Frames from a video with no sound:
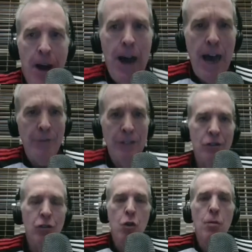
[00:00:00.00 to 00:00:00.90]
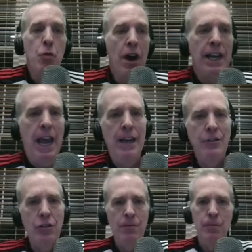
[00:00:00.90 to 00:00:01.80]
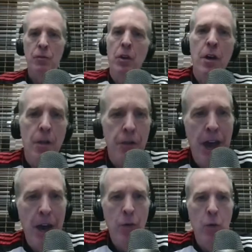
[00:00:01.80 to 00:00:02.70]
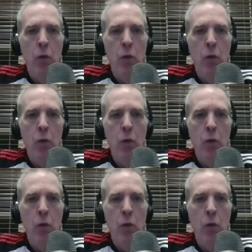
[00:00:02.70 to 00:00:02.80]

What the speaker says: I listened to a broadcast that